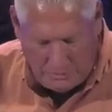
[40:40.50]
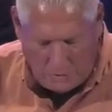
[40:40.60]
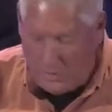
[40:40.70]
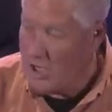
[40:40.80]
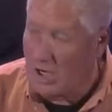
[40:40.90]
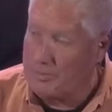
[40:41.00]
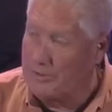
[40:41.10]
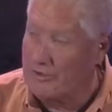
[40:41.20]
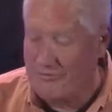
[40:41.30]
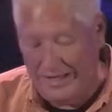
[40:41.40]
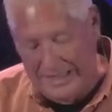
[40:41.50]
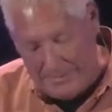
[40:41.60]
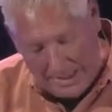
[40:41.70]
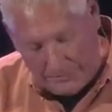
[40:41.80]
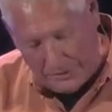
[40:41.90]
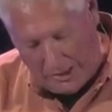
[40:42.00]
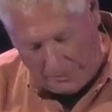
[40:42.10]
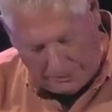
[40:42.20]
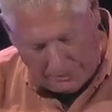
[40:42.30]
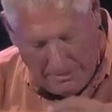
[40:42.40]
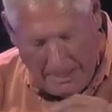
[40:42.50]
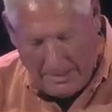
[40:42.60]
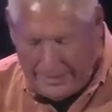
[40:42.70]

he's born to a carpenter. In fact, he becomes a carpenter.